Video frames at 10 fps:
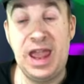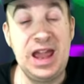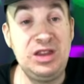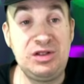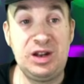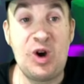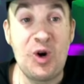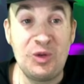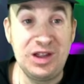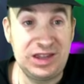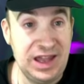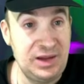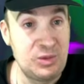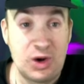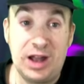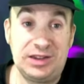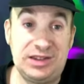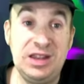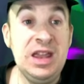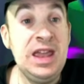and you can only take it once,
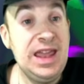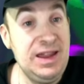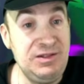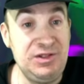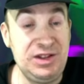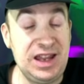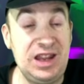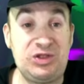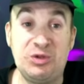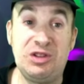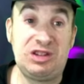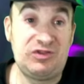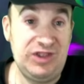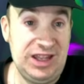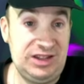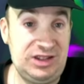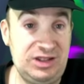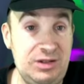even if you get it through this feat.